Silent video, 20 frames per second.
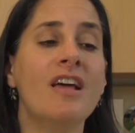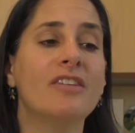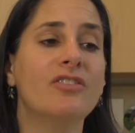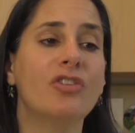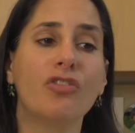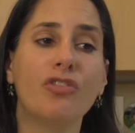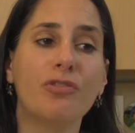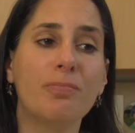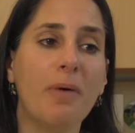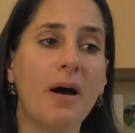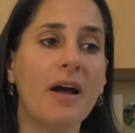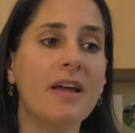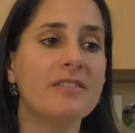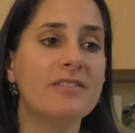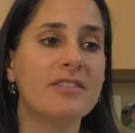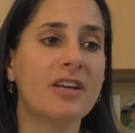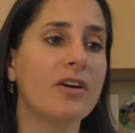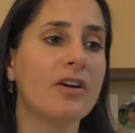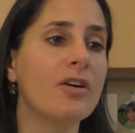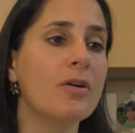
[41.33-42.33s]

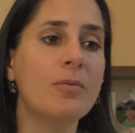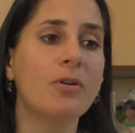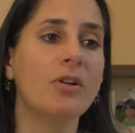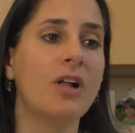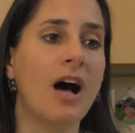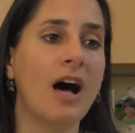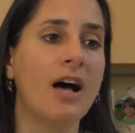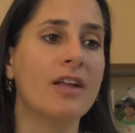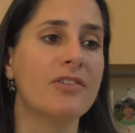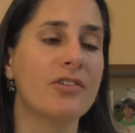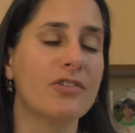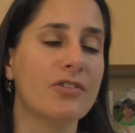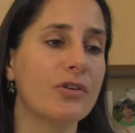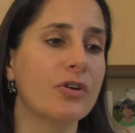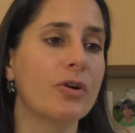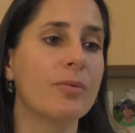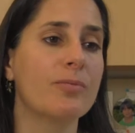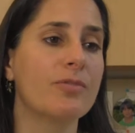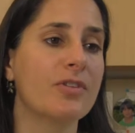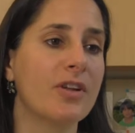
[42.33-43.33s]
despite terrible odds and
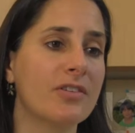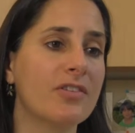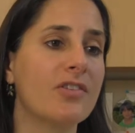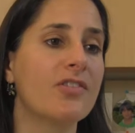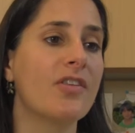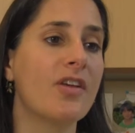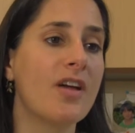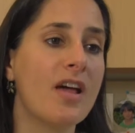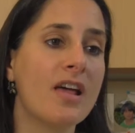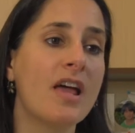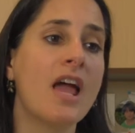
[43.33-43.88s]
circumstances